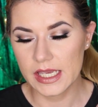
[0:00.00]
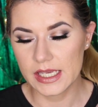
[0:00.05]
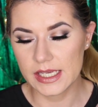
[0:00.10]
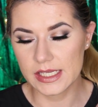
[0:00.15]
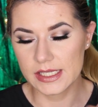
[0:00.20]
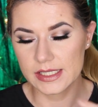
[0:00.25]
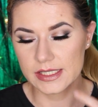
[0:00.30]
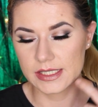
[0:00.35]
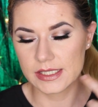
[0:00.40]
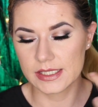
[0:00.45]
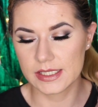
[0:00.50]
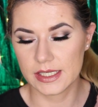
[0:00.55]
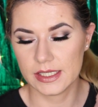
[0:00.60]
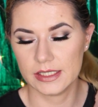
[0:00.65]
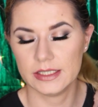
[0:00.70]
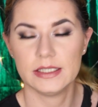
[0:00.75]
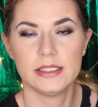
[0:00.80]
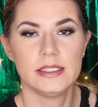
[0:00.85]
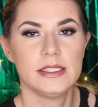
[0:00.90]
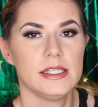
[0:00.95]
it's
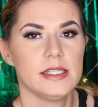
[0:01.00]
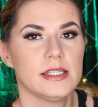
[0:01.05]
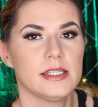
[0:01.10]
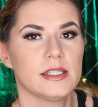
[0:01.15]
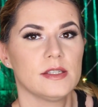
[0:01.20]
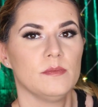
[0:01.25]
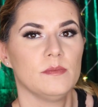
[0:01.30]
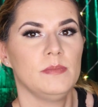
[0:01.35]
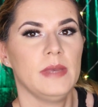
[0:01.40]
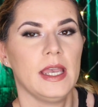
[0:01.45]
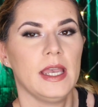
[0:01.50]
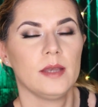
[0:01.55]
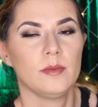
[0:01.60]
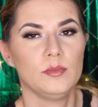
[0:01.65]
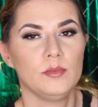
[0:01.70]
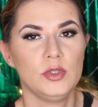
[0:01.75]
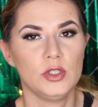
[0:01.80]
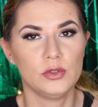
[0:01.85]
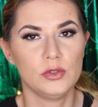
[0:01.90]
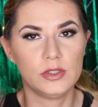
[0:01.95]
uh, this
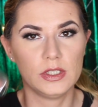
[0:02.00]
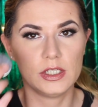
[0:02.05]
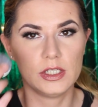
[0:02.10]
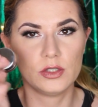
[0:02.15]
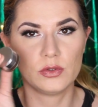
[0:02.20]
Bang Beauty